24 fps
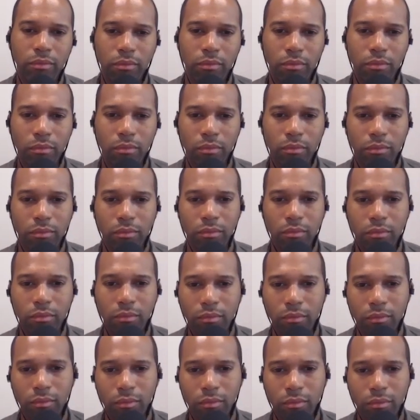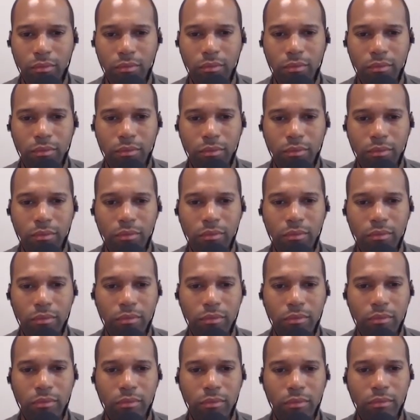
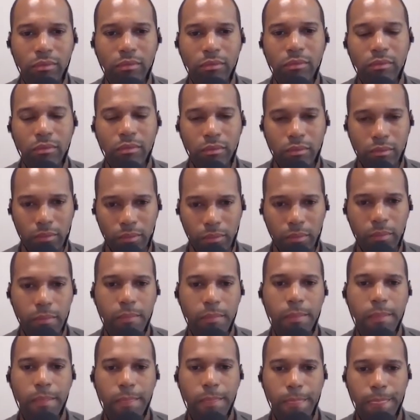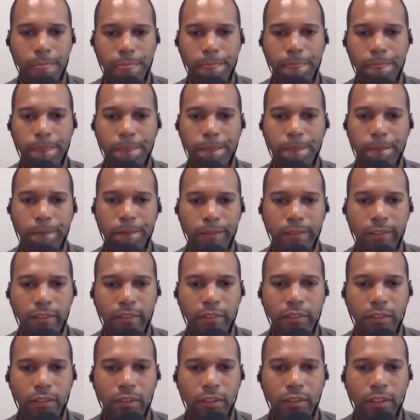
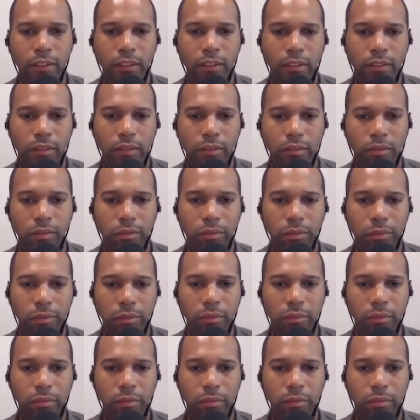No words are spoken by the person on screen.